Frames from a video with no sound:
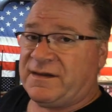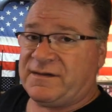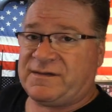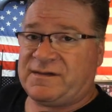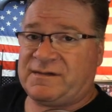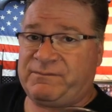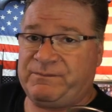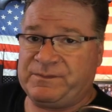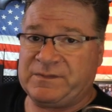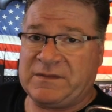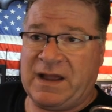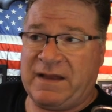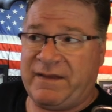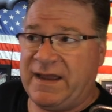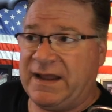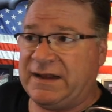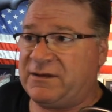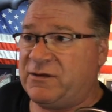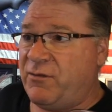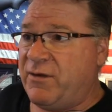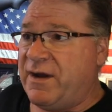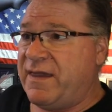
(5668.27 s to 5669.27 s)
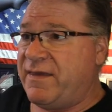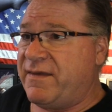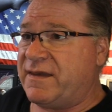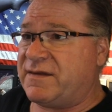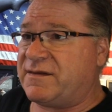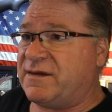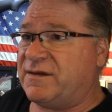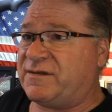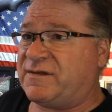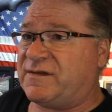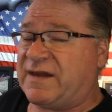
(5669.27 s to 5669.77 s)
this. I like the way
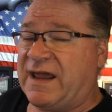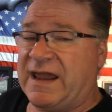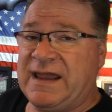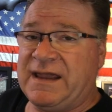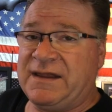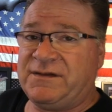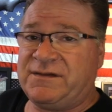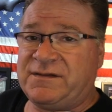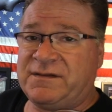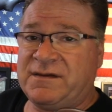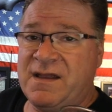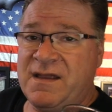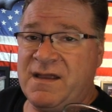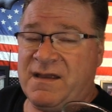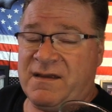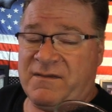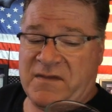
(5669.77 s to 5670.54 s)
that this tastes.